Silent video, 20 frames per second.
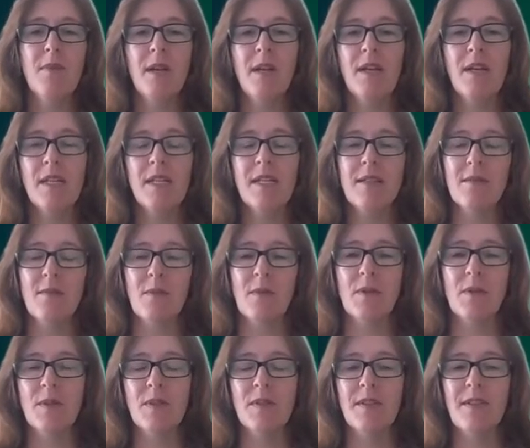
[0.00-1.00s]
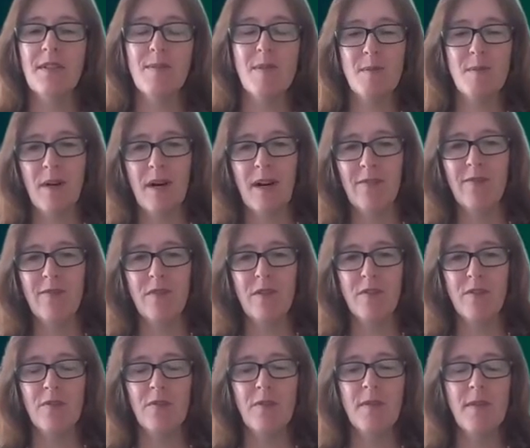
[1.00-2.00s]
Plus, we also need to be
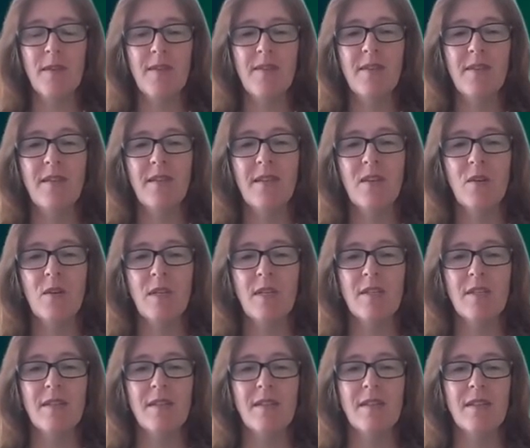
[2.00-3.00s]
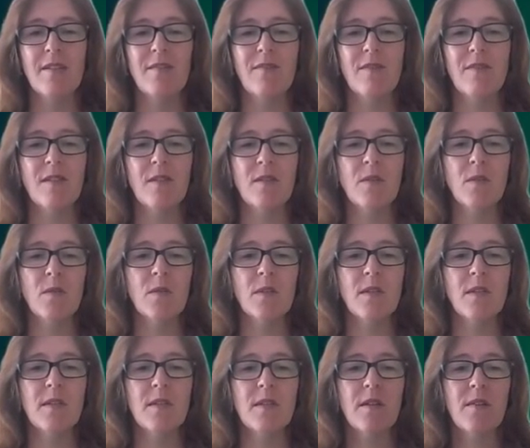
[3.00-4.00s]
mindful of the increases in physical
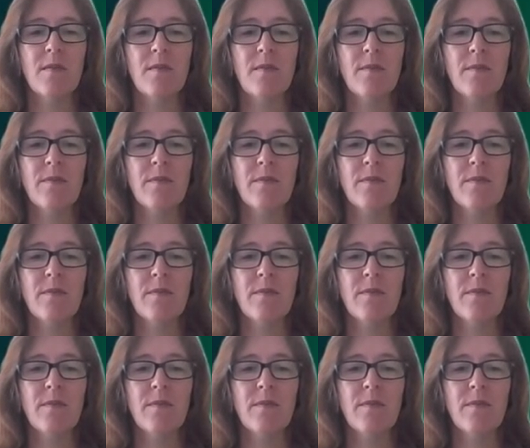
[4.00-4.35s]
risk.